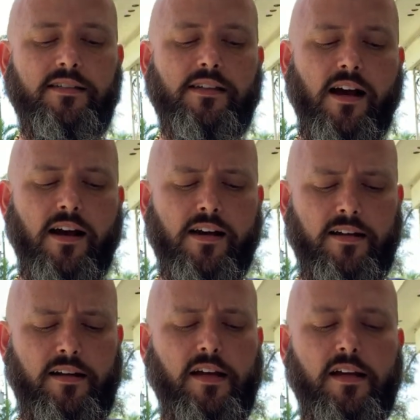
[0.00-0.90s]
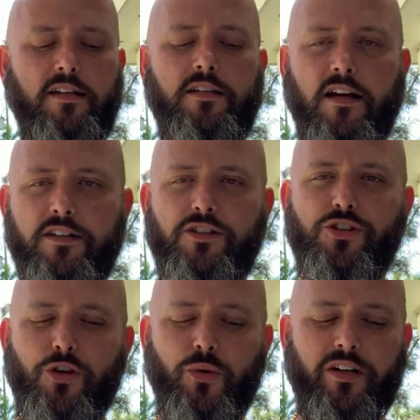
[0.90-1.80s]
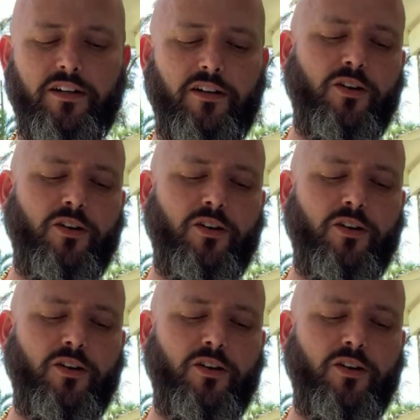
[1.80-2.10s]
Stein, Don Stewart,